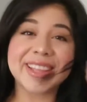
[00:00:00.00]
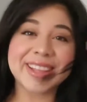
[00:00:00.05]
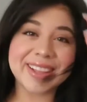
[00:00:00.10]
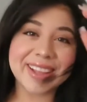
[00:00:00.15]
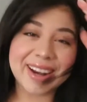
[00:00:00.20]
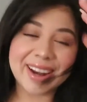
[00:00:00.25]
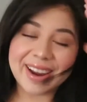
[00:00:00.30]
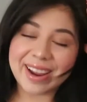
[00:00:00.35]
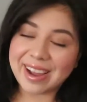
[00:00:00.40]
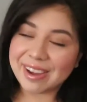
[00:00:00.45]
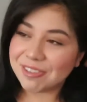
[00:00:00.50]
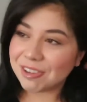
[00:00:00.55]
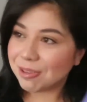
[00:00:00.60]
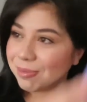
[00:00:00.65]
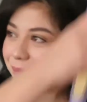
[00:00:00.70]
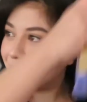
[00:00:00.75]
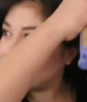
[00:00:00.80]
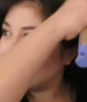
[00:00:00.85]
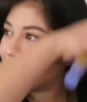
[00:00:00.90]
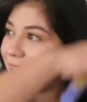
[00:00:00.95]
that I have on
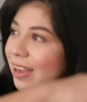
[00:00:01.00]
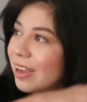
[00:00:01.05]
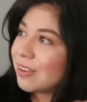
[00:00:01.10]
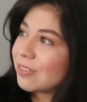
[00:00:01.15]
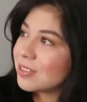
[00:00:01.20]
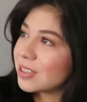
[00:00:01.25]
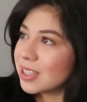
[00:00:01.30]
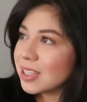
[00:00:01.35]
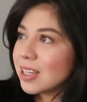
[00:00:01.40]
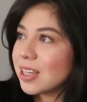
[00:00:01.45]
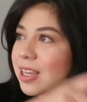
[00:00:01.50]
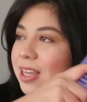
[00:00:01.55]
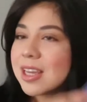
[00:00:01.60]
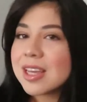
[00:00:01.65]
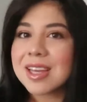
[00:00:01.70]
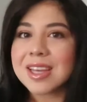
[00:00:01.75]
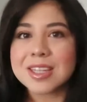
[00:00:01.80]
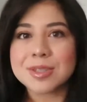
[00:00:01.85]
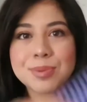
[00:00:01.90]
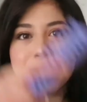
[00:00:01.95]
my left
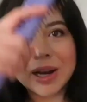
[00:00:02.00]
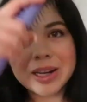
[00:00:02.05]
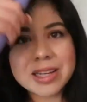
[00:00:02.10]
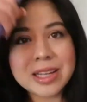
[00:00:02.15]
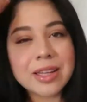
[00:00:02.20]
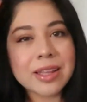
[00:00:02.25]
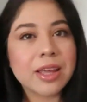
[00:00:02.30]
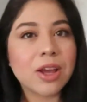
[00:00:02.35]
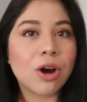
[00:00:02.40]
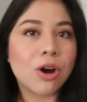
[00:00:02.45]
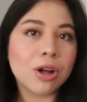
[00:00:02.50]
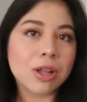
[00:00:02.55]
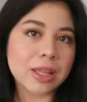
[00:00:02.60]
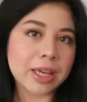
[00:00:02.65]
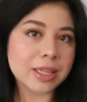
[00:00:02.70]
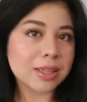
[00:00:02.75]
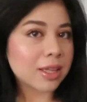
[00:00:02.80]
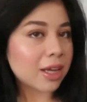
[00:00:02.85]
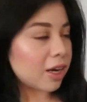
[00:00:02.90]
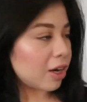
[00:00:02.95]
is practically all
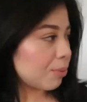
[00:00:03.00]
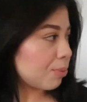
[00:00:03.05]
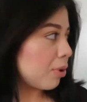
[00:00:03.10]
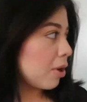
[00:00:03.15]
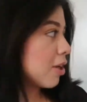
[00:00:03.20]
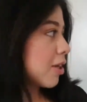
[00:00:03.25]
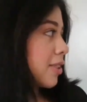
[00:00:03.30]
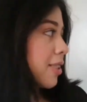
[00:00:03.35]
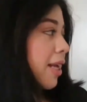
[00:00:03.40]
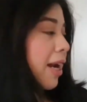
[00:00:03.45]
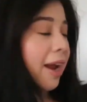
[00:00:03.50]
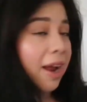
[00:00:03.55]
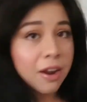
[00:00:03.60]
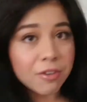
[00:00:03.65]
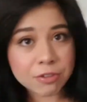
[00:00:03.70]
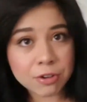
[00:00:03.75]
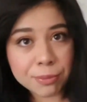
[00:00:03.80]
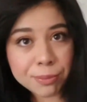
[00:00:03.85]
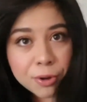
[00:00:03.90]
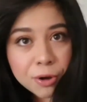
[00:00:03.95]
like the hair products that I have
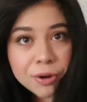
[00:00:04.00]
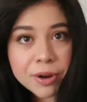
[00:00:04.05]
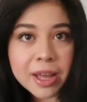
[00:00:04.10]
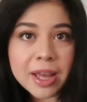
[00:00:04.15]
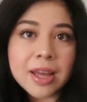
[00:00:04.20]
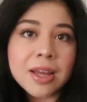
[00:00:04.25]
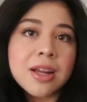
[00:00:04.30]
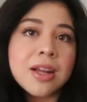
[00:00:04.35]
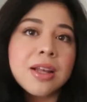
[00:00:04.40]
from Monat.